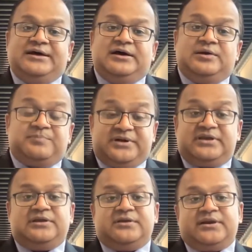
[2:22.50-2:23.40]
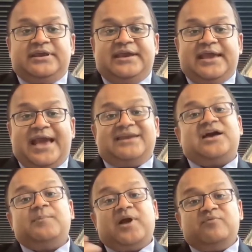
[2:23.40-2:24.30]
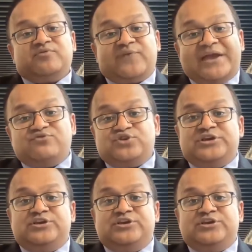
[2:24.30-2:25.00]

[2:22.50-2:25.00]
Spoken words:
particularly and coming up with 5G,